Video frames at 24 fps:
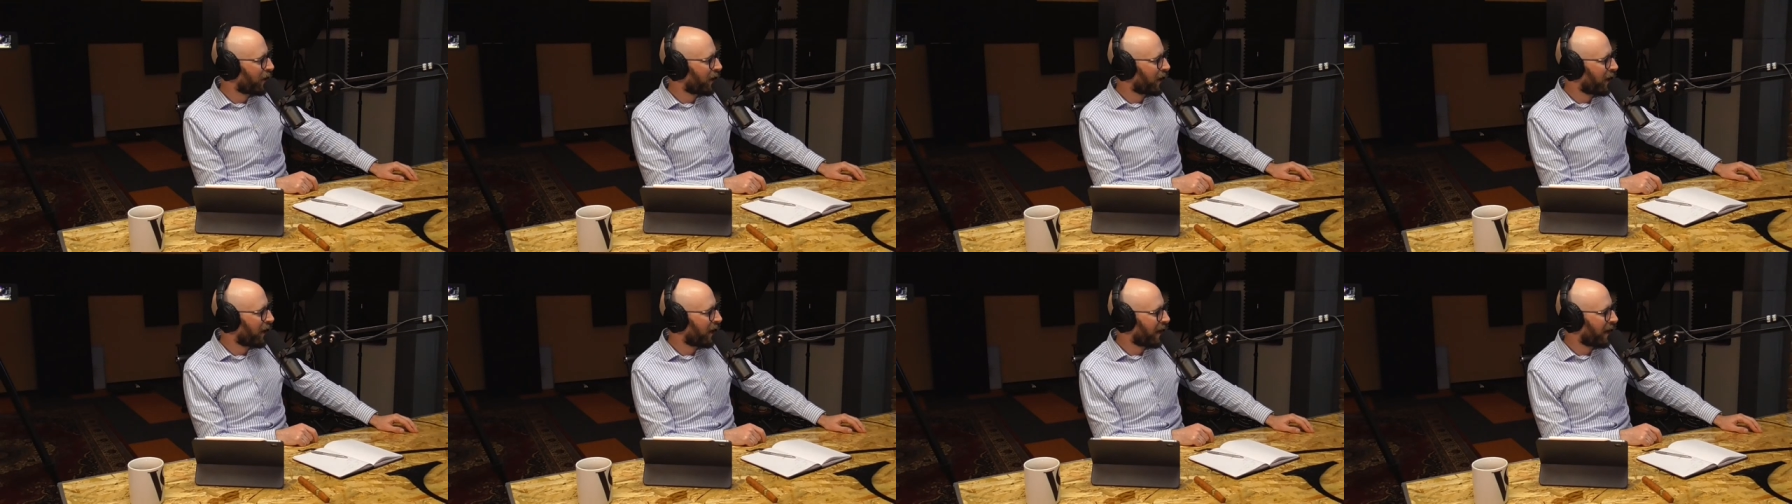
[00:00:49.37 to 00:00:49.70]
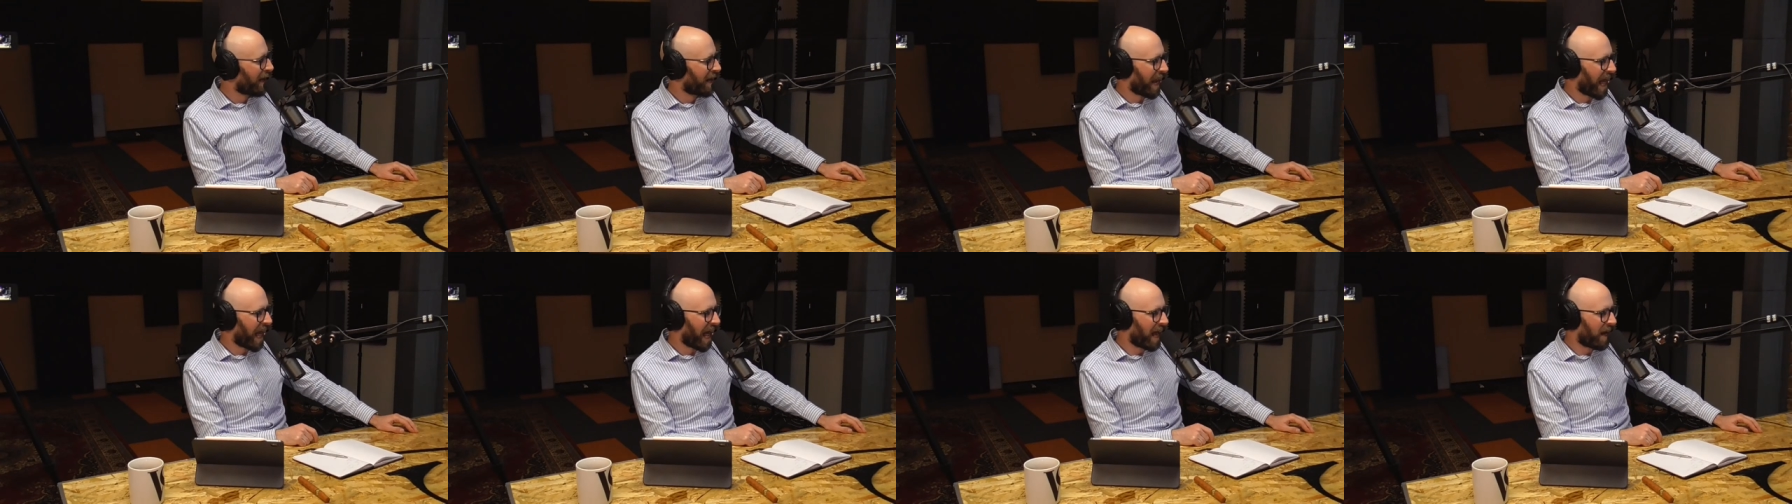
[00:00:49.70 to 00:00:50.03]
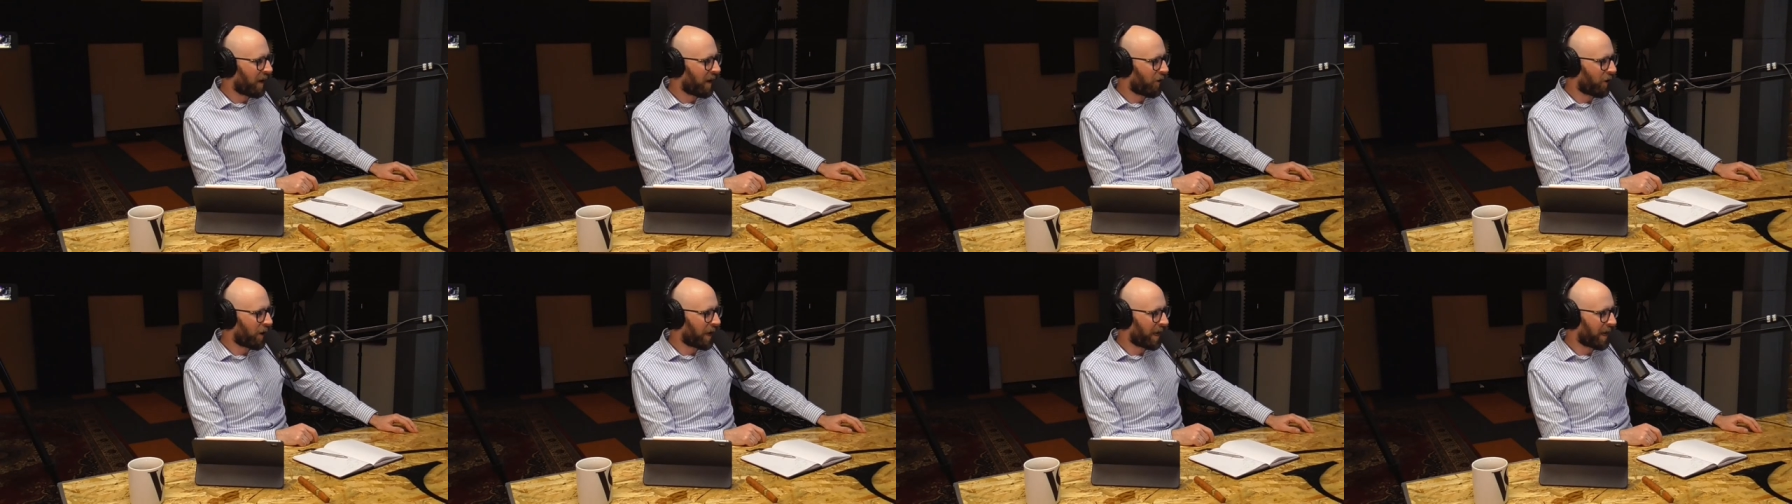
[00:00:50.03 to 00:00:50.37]
an
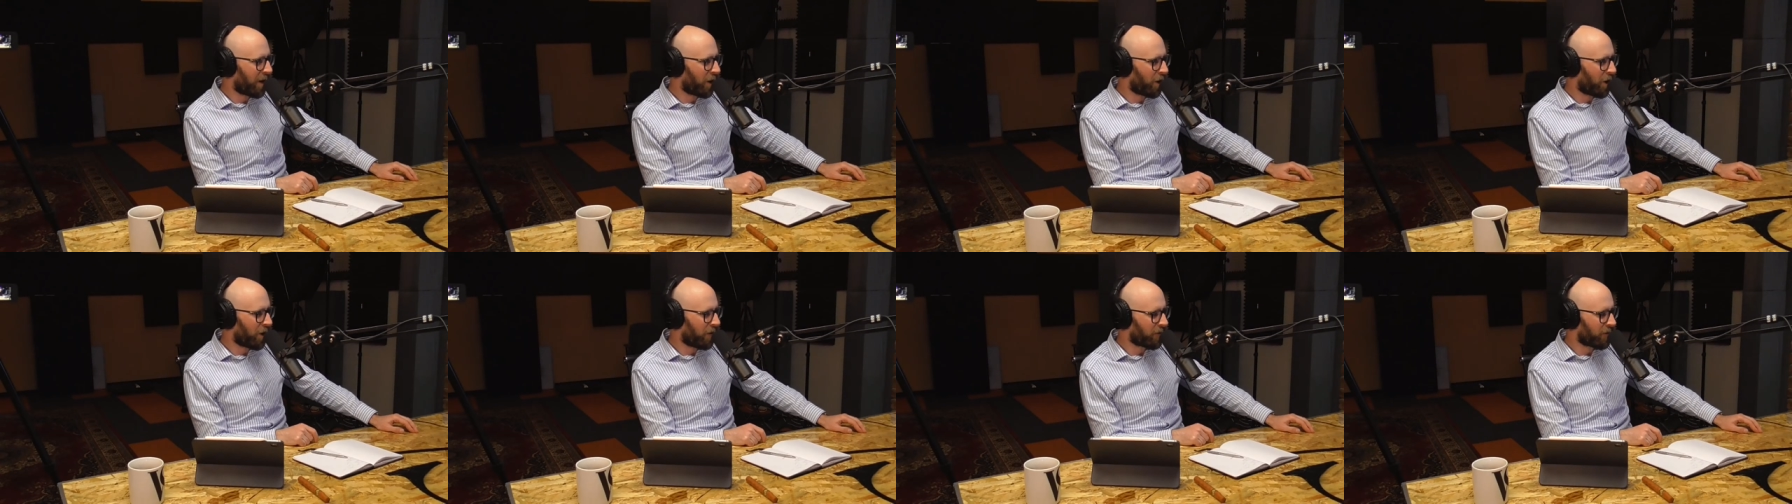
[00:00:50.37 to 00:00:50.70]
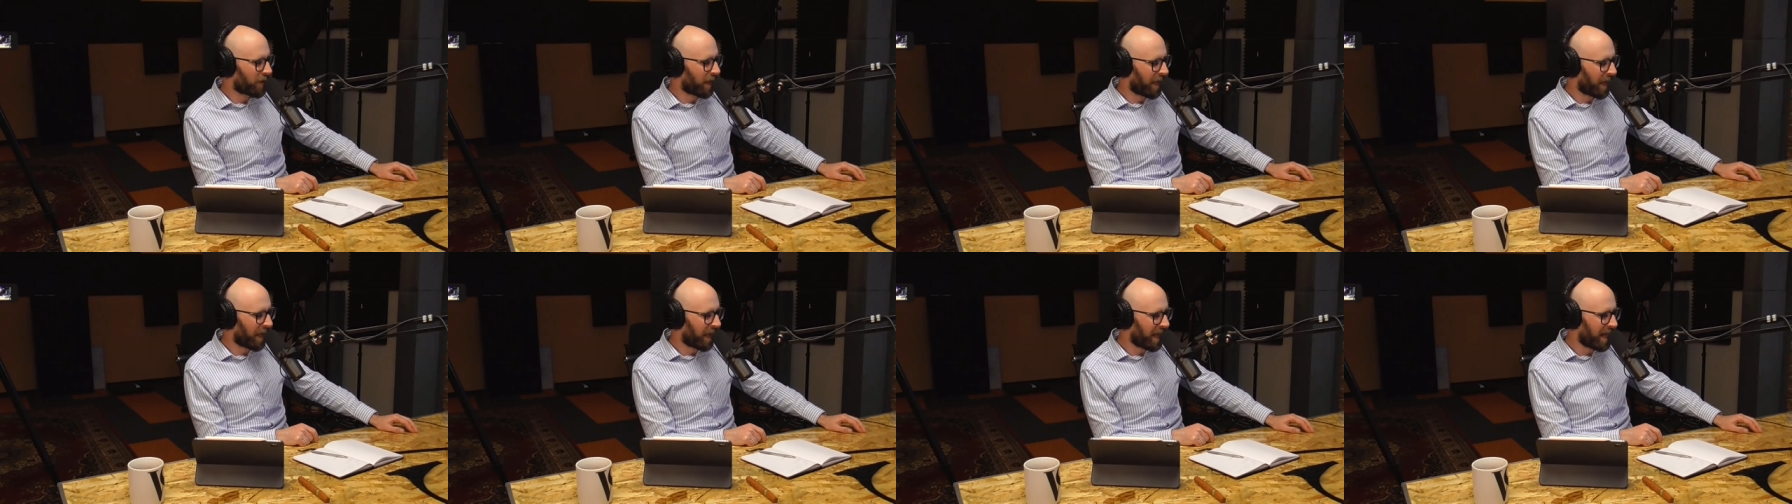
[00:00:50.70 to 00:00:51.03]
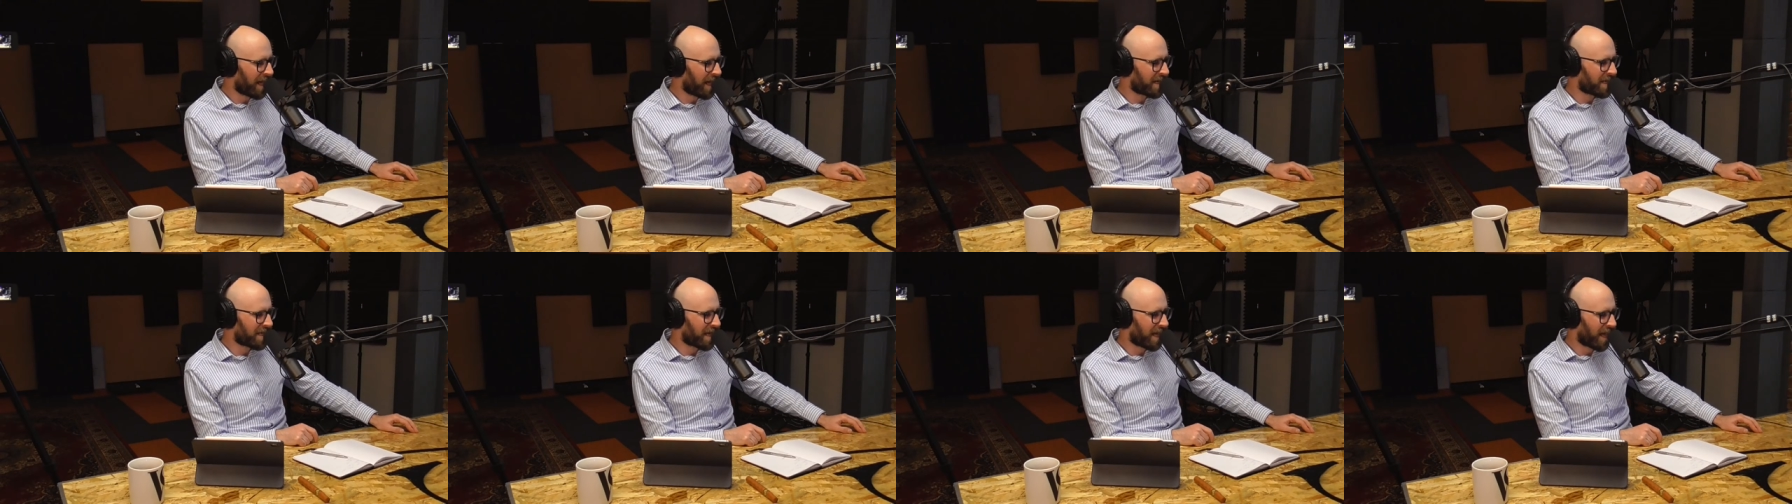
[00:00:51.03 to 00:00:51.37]
alloy of
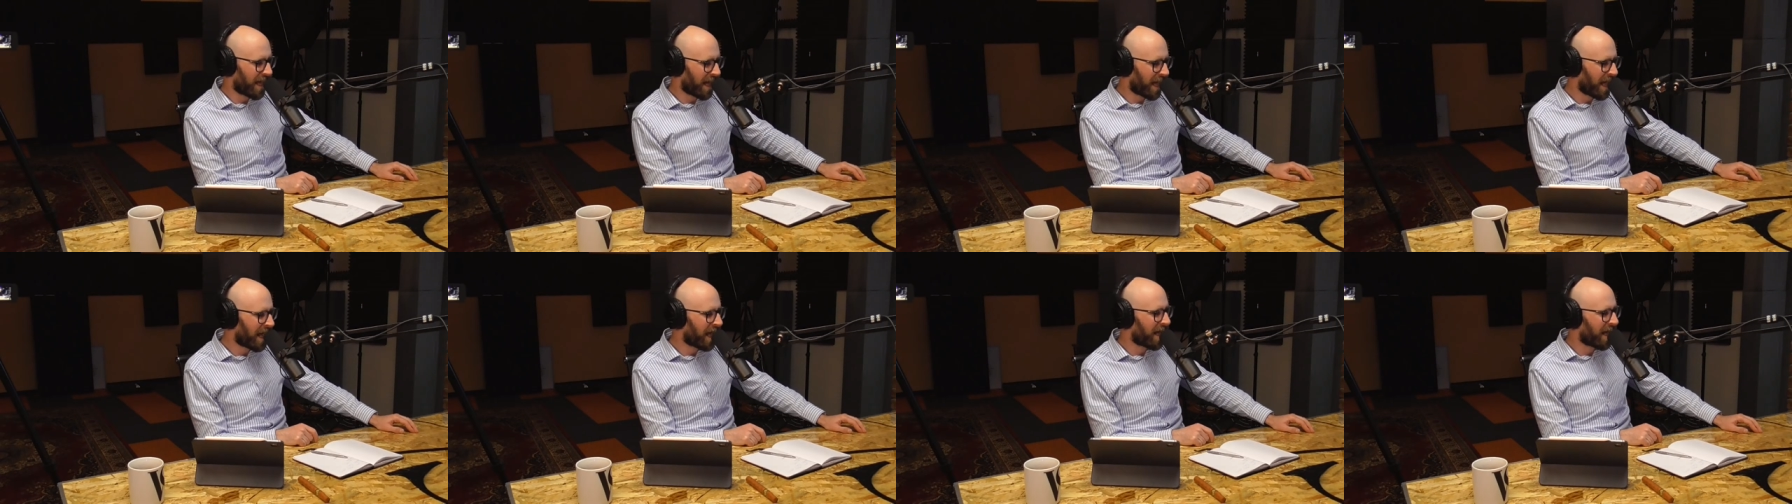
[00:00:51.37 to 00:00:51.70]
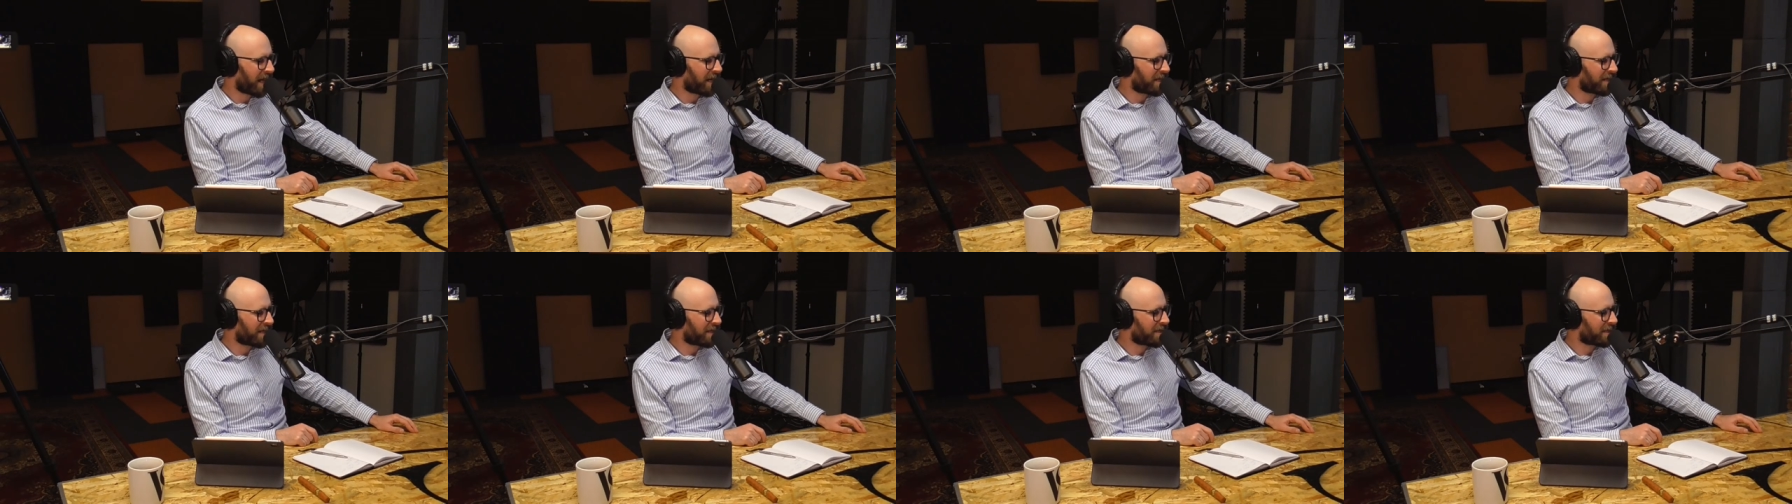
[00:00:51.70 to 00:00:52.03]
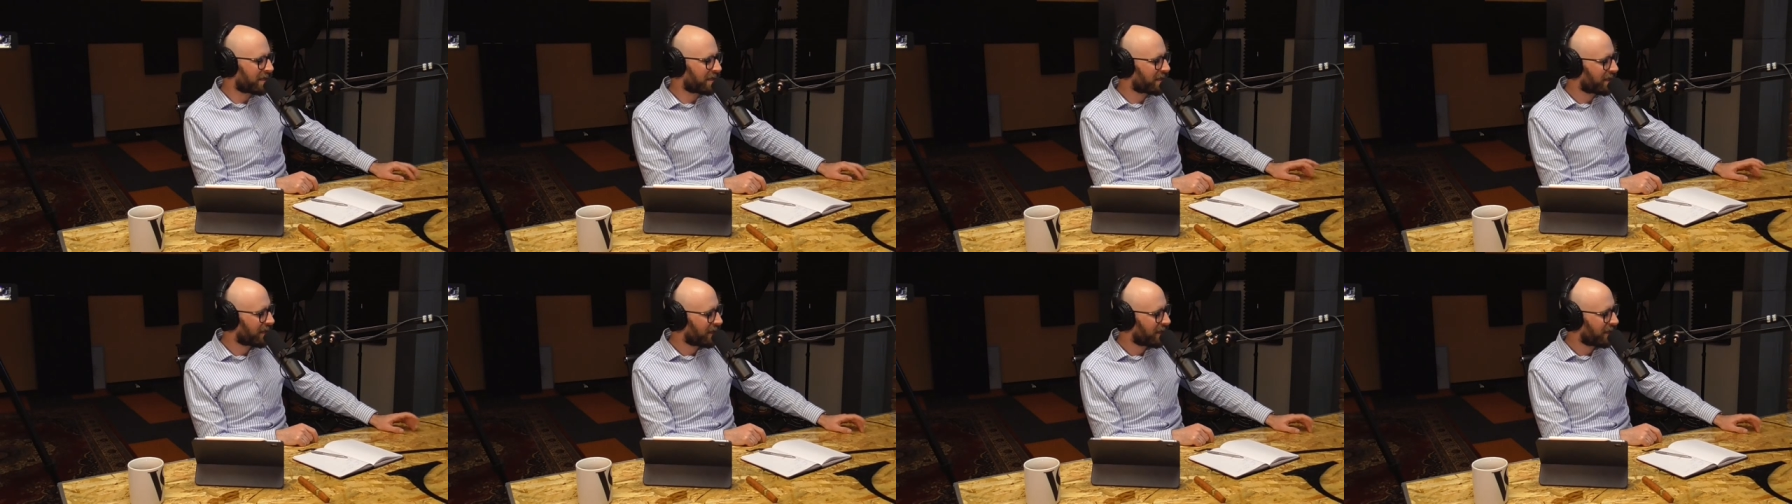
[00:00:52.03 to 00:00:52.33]
lead and